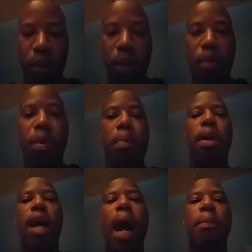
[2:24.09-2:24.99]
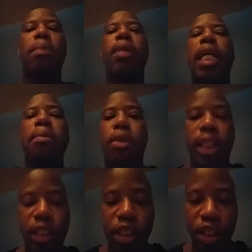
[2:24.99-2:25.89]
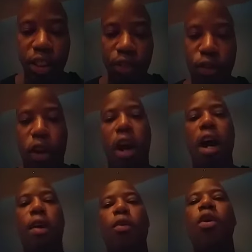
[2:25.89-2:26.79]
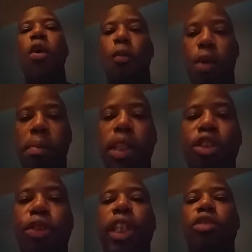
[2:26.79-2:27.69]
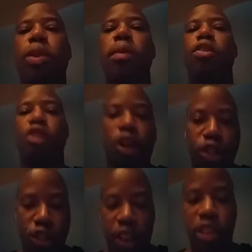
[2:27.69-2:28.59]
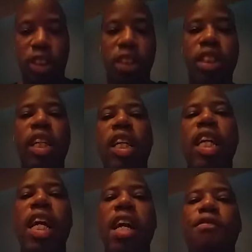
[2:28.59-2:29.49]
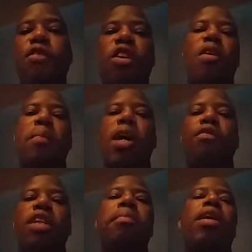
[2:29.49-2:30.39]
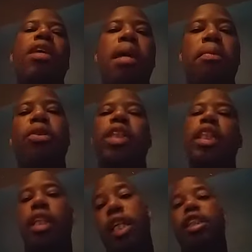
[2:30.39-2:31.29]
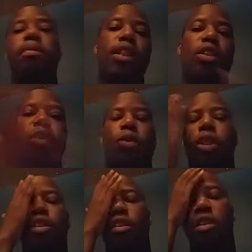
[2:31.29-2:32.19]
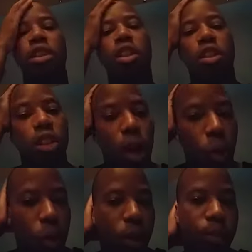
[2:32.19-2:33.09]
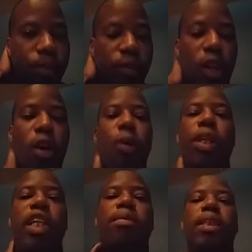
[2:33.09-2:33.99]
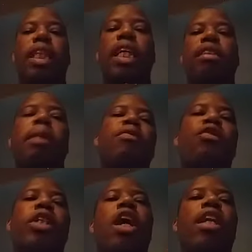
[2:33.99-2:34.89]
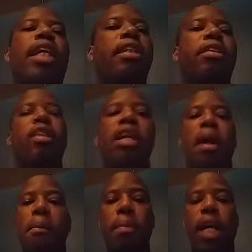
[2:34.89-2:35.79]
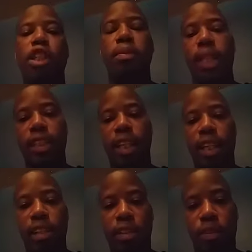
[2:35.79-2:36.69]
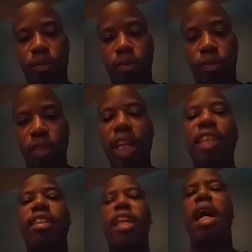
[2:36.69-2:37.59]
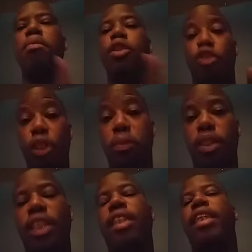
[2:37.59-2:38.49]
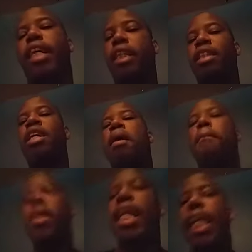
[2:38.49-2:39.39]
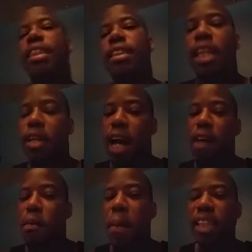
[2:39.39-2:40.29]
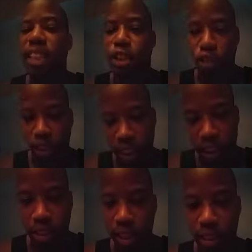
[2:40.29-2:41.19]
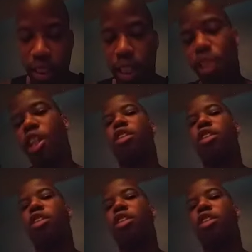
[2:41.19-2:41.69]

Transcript: But remember, I'm the play branch for um, women and trans women, cross-dressers, and for male-female couples and lesbians, of course, so on. Oh, lesbians, I got something for y'all later. I'm not going to explain it till later. Like I said, I'm a 3% gay, but like I said, I have a bisexual tendencies, as y'all